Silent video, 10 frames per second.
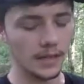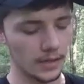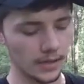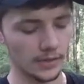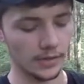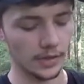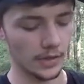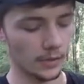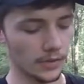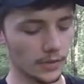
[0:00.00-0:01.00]
and
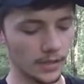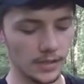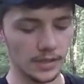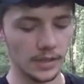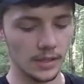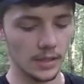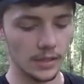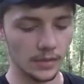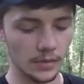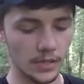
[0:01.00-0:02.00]
everything with
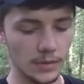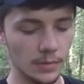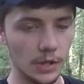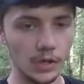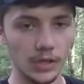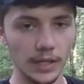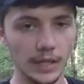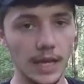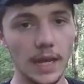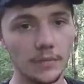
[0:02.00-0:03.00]
this bow, like
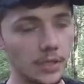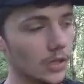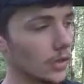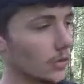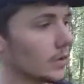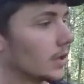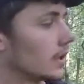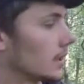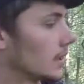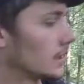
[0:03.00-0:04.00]
the IBO
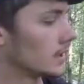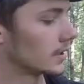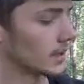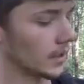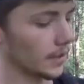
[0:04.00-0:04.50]
and